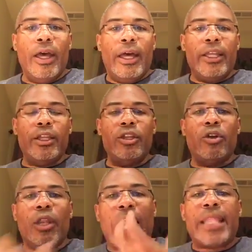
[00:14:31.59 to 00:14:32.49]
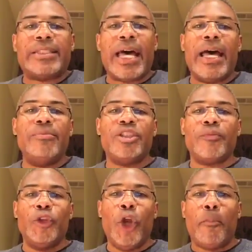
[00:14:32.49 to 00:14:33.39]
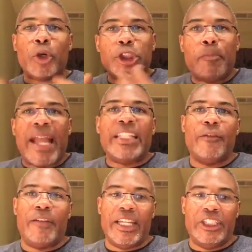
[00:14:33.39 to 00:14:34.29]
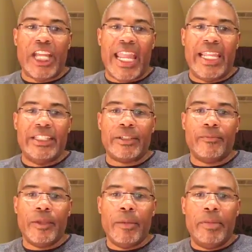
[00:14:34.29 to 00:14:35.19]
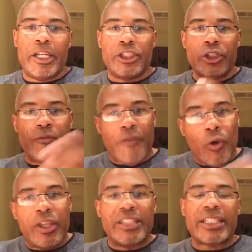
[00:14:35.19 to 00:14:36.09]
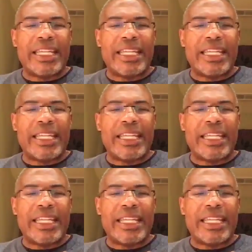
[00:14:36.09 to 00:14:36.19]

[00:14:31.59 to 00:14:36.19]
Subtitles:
a lot of times your perspective can change because you're focused.